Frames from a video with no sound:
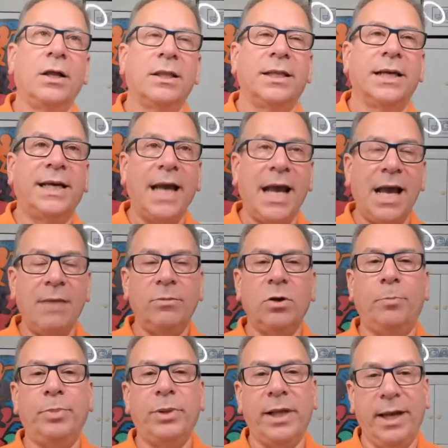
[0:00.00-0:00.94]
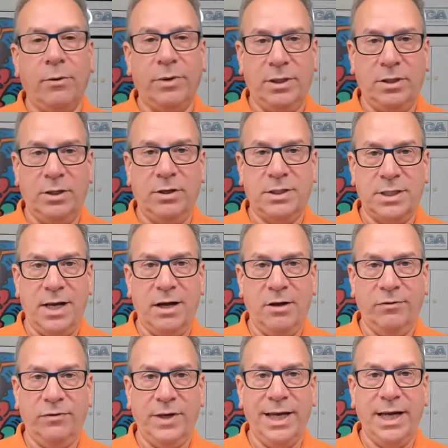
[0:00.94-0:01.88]
The game you play with
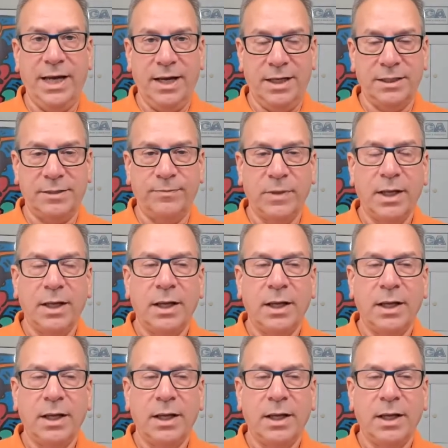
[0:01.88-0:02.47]
yourself is,